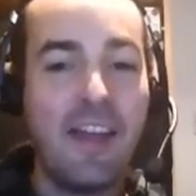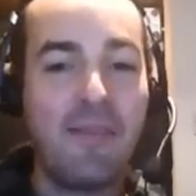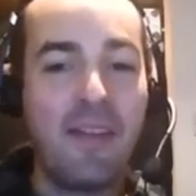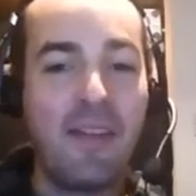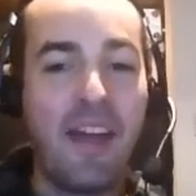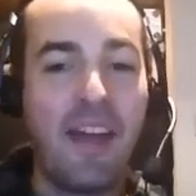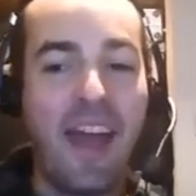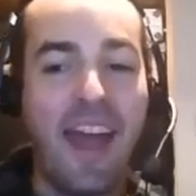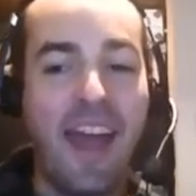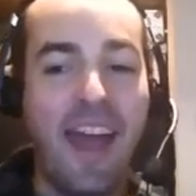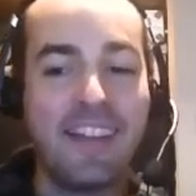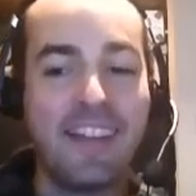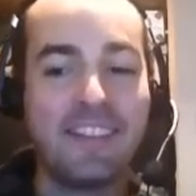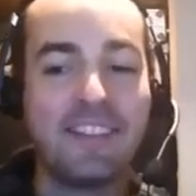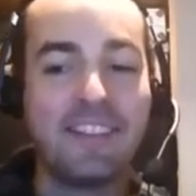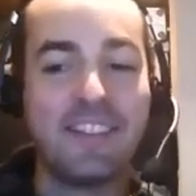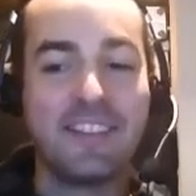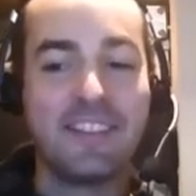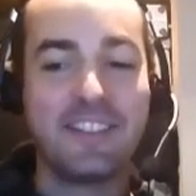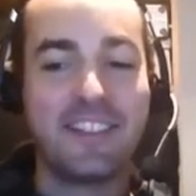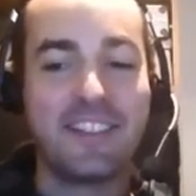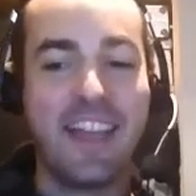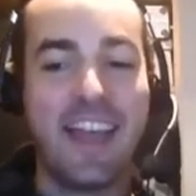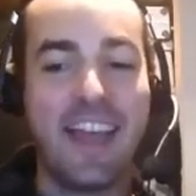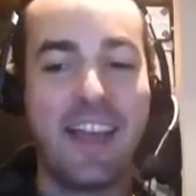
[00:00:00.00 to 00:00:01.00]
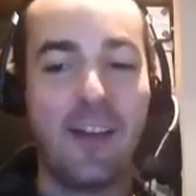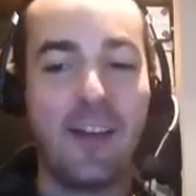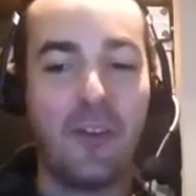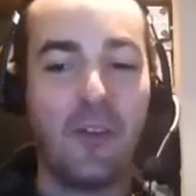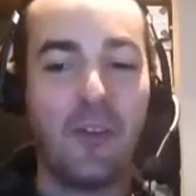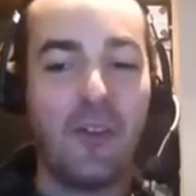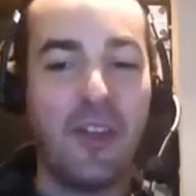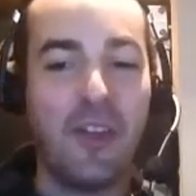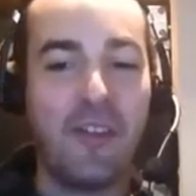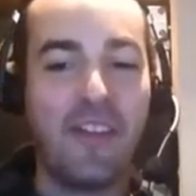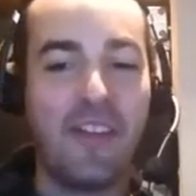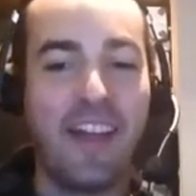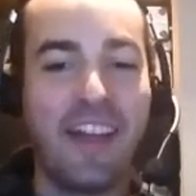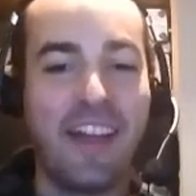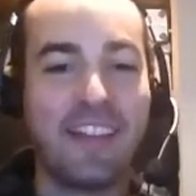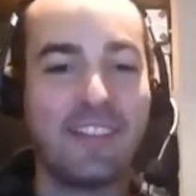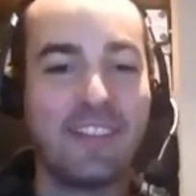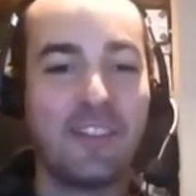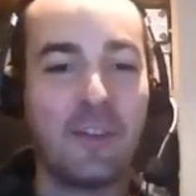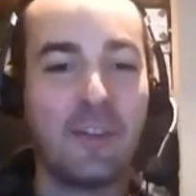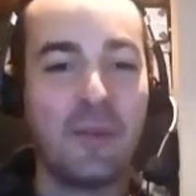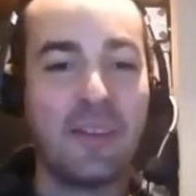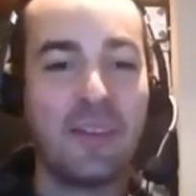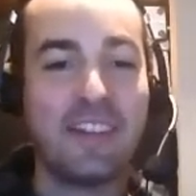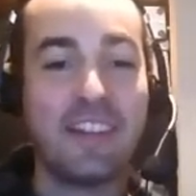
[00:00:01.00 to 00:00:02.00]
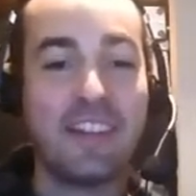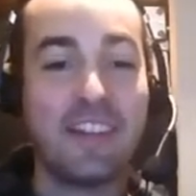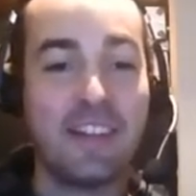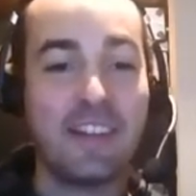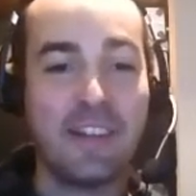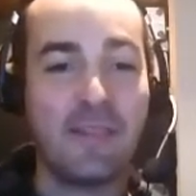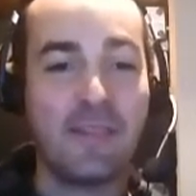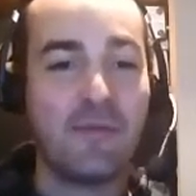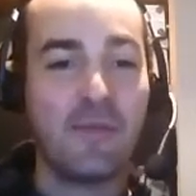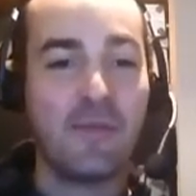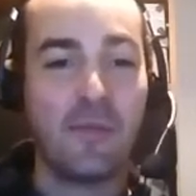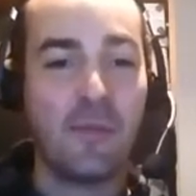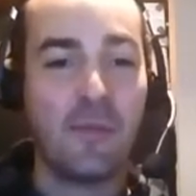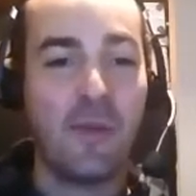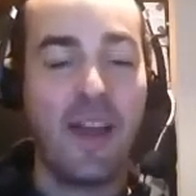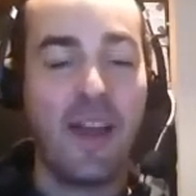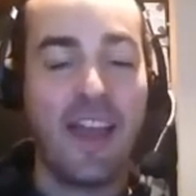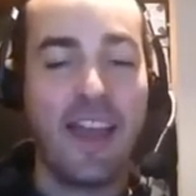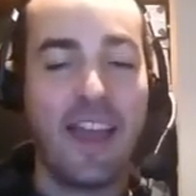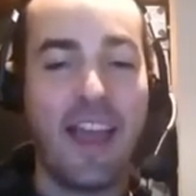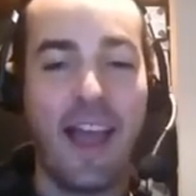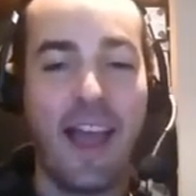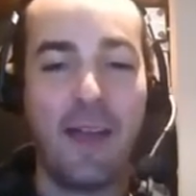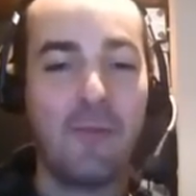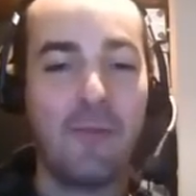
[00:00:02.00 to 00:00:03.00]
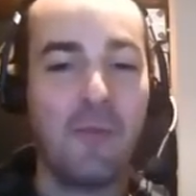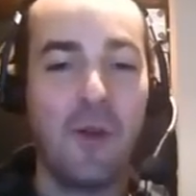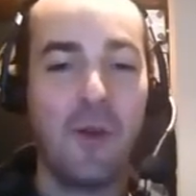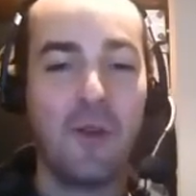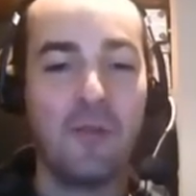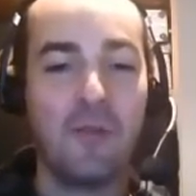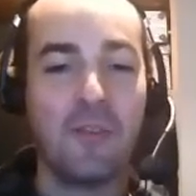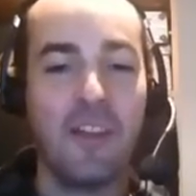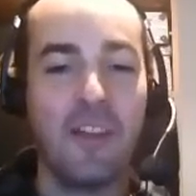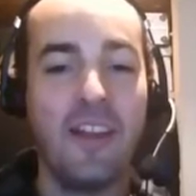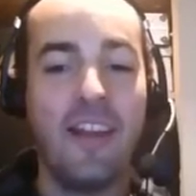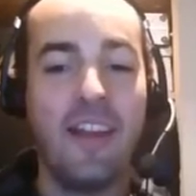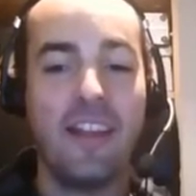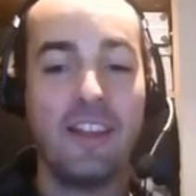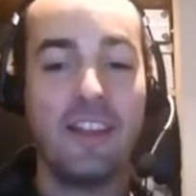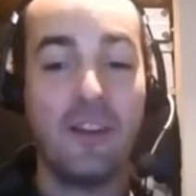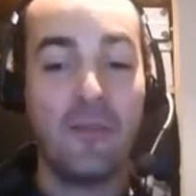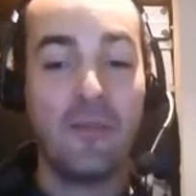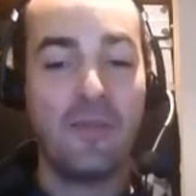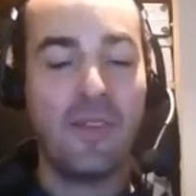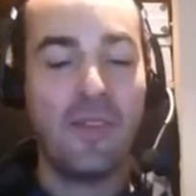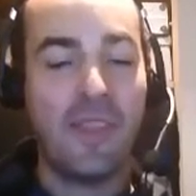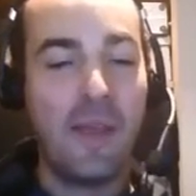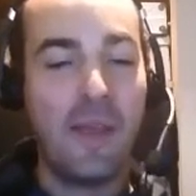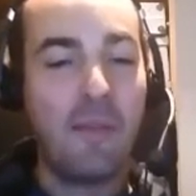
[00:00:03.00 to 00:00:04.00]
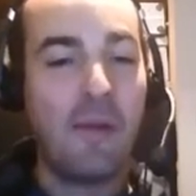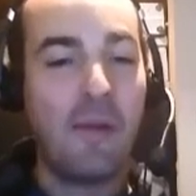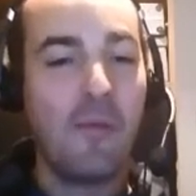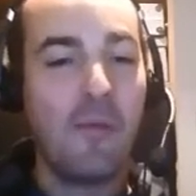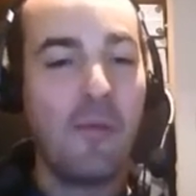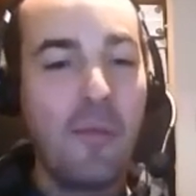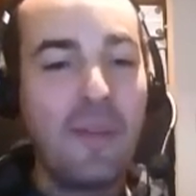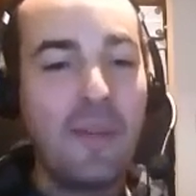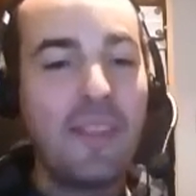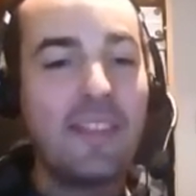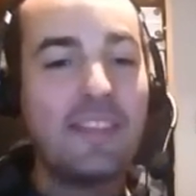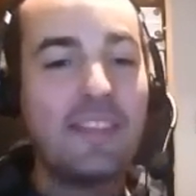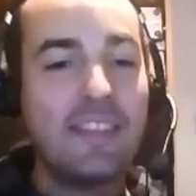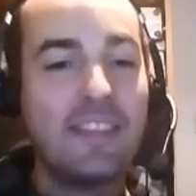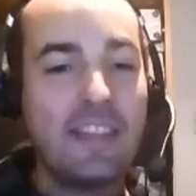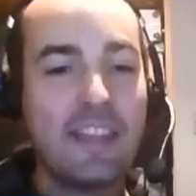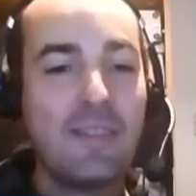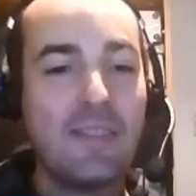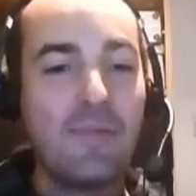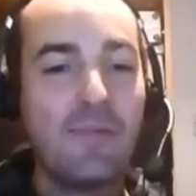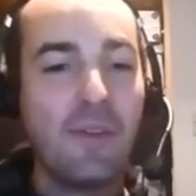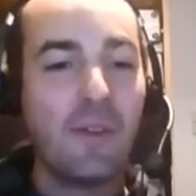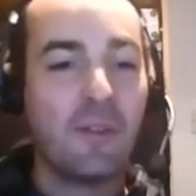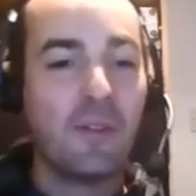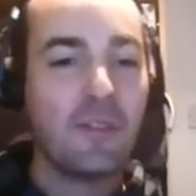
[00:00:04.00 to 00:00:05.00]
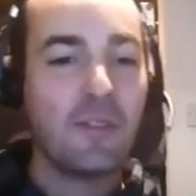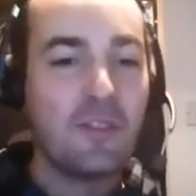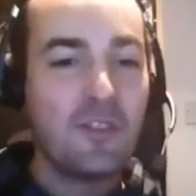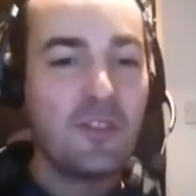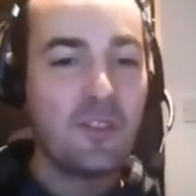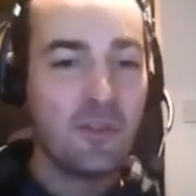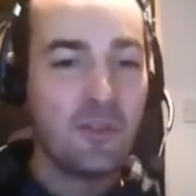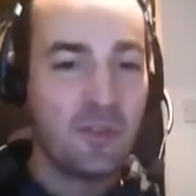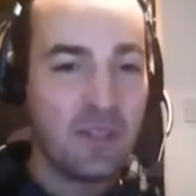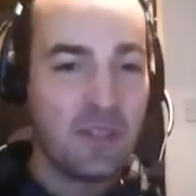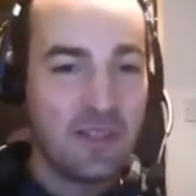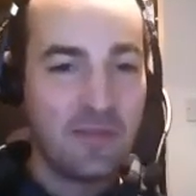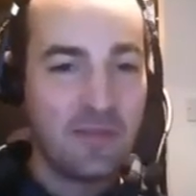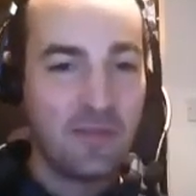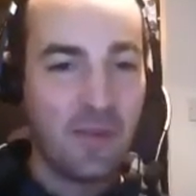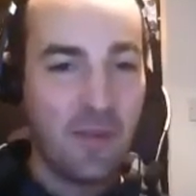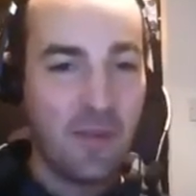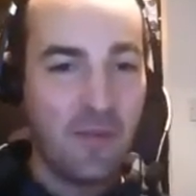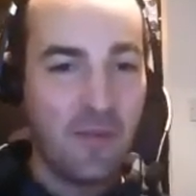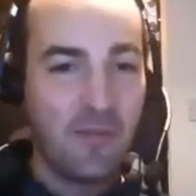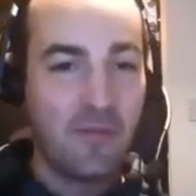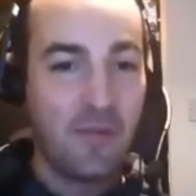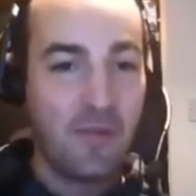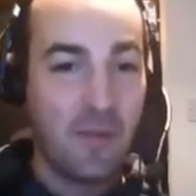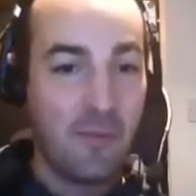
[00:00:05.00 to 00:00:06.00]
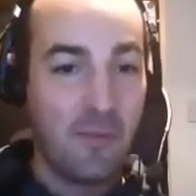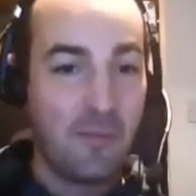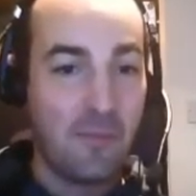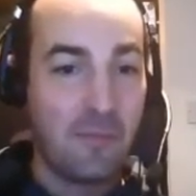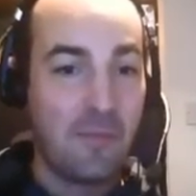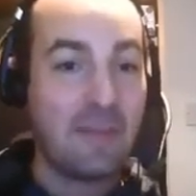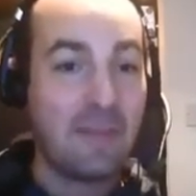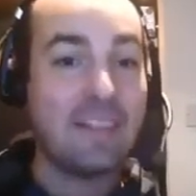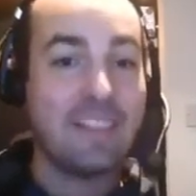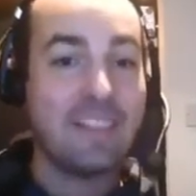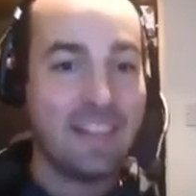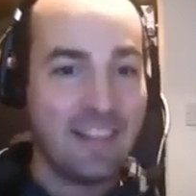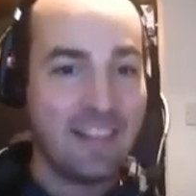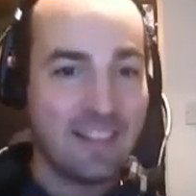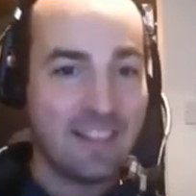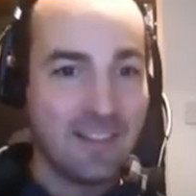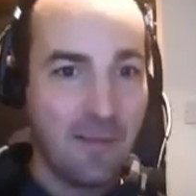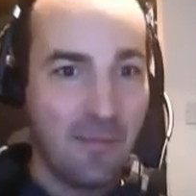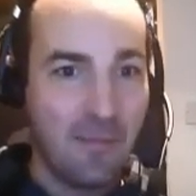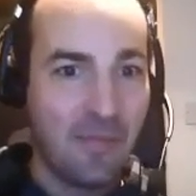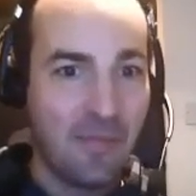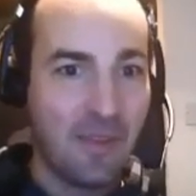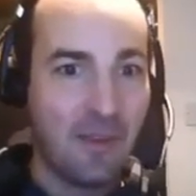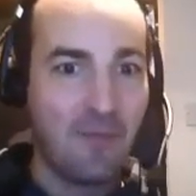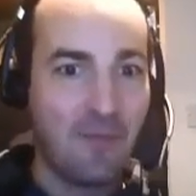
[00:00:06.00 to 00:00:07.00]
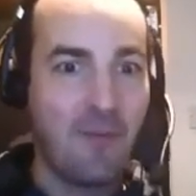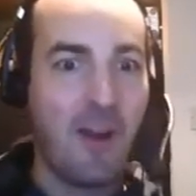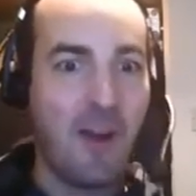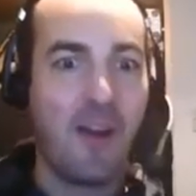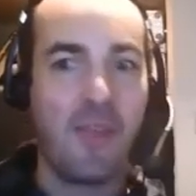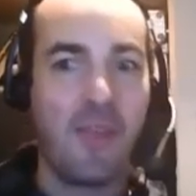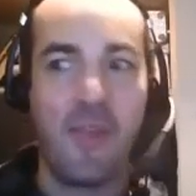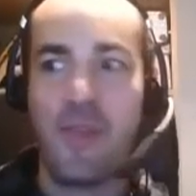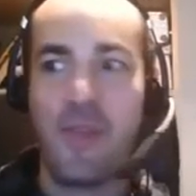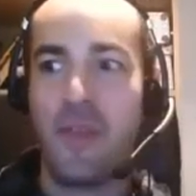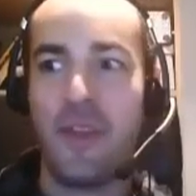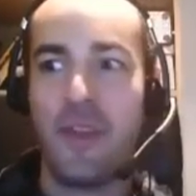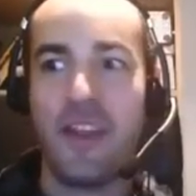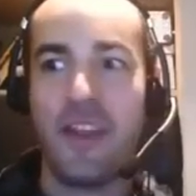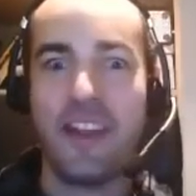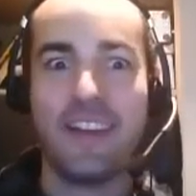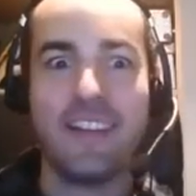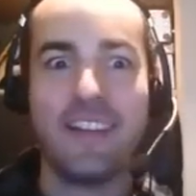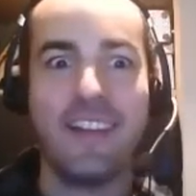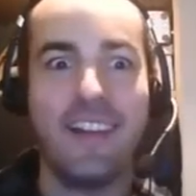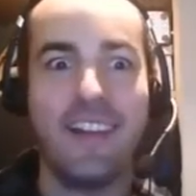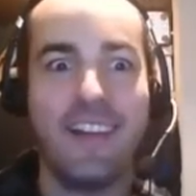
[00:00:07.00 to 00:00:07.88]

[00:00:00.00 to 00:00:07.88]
had to scale or never had to do it in a different way, and won't, for them it will be the default choice for building something rather than a